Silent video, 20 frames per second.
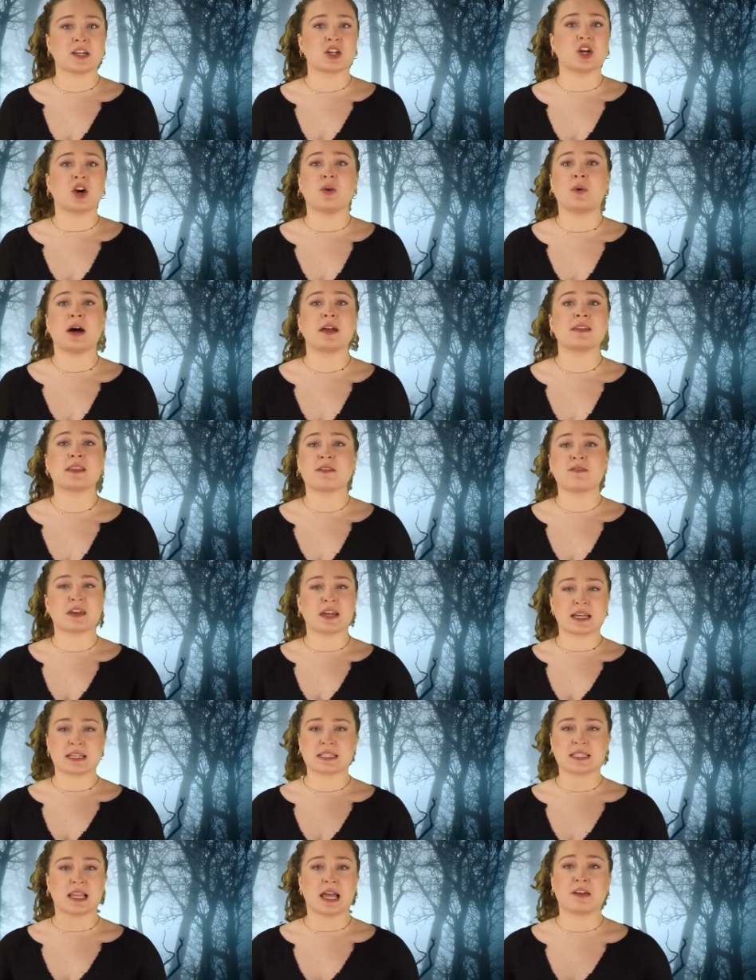and go on living
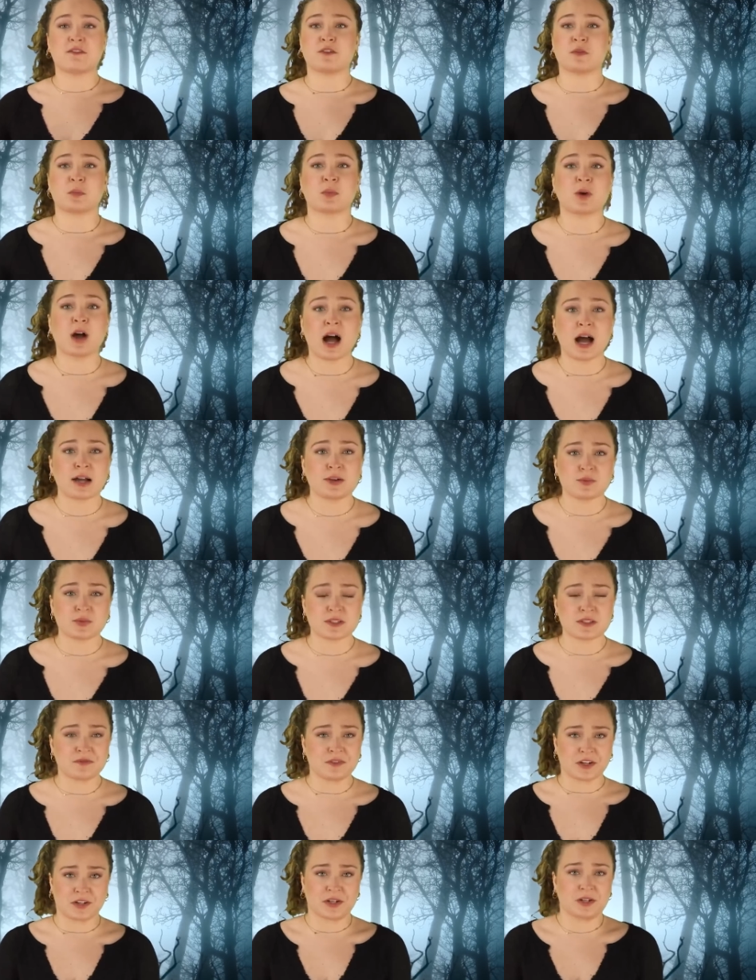his life abroad
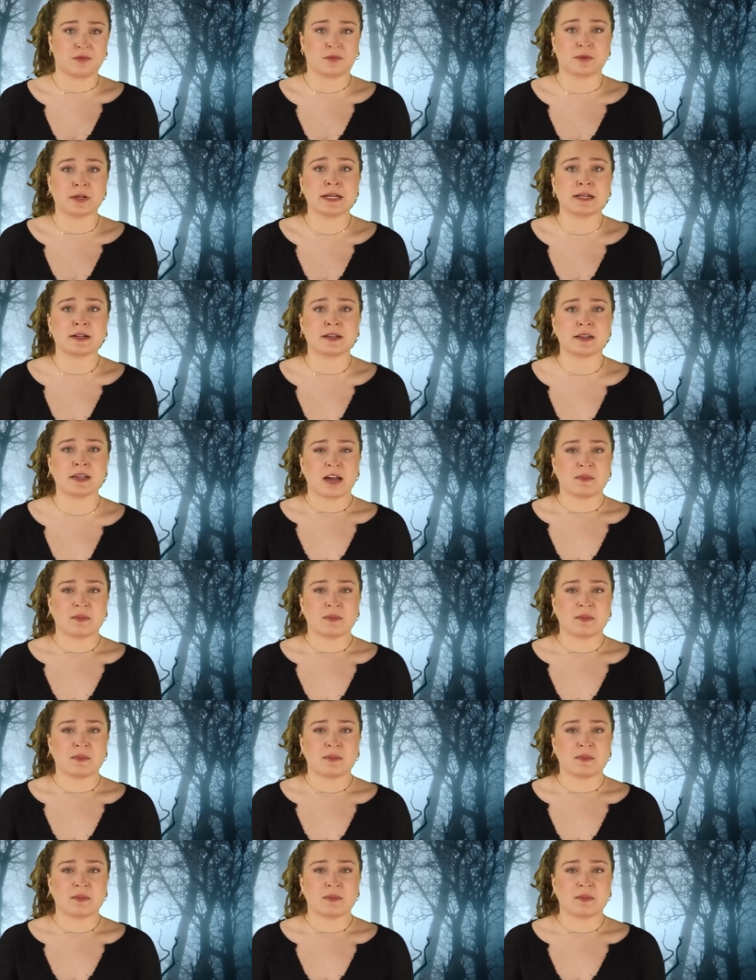was very real.